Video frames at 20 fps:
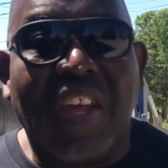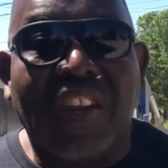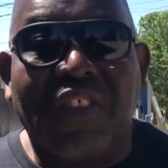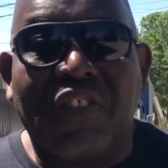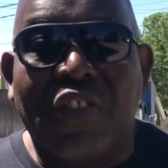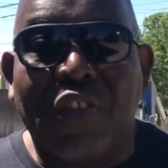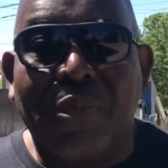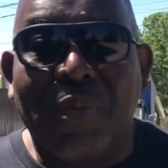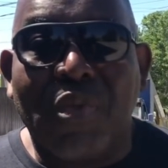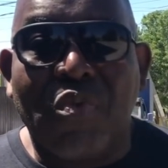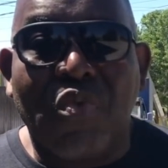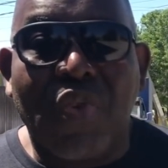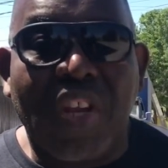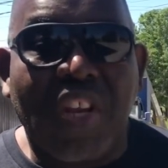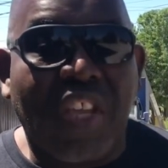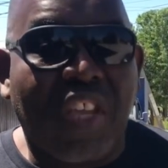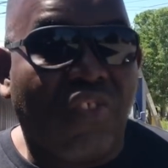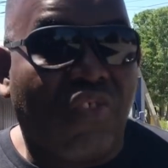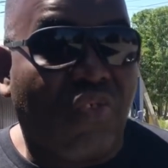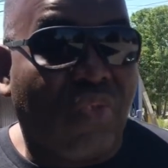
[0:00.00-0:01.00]
and it's going to be
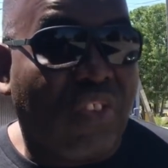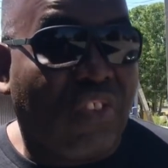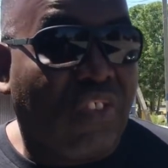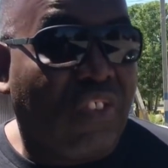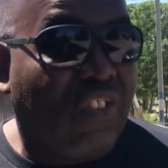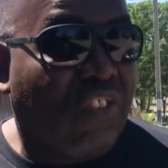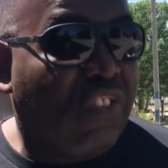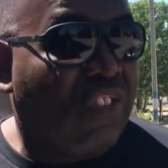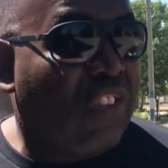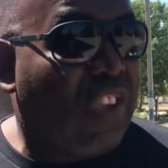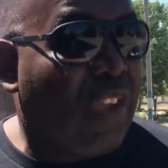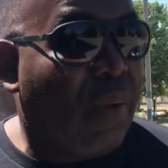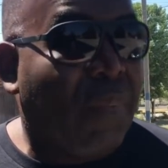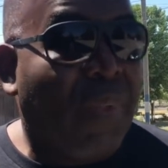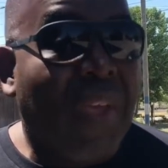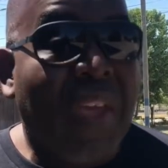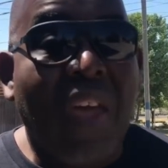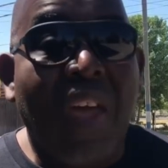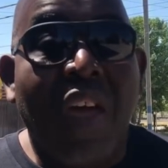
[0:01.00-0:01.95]
really interesting to see him.